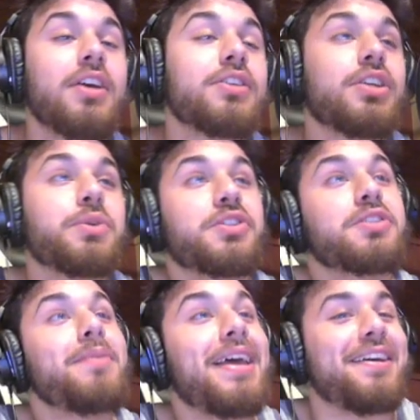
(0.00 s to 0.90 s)
So
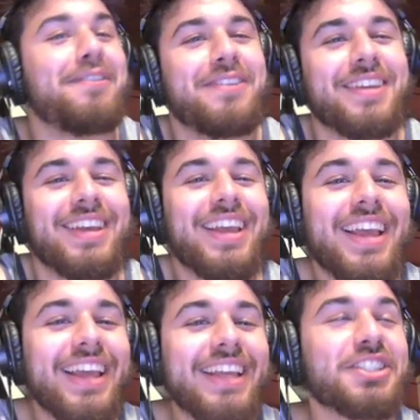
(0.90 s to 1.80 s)
Smith
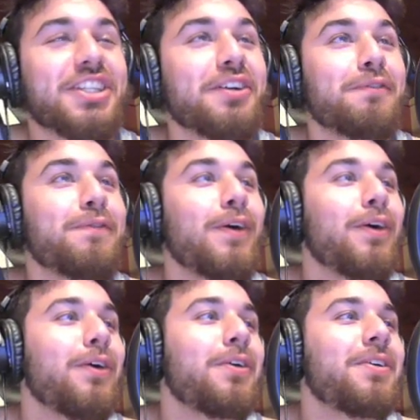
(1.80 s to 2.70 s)
is gonna
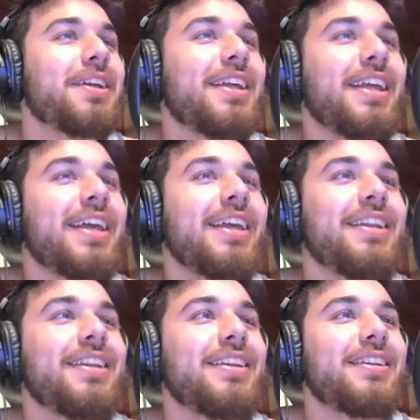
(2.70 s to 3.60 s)
fall in